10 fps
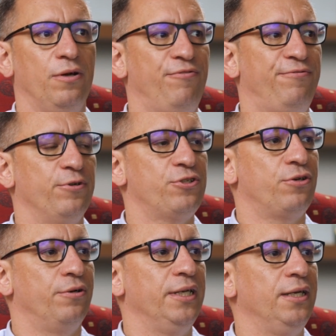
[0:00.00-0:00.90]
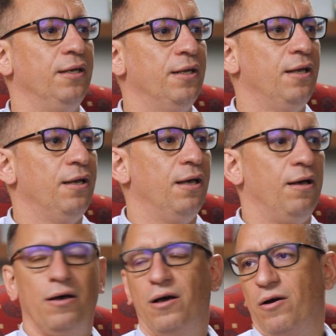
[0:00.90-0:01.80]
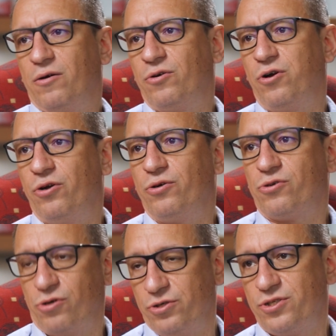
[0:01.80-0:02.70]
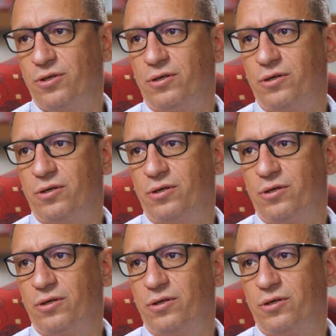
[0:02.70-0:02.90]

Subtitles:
fostering cross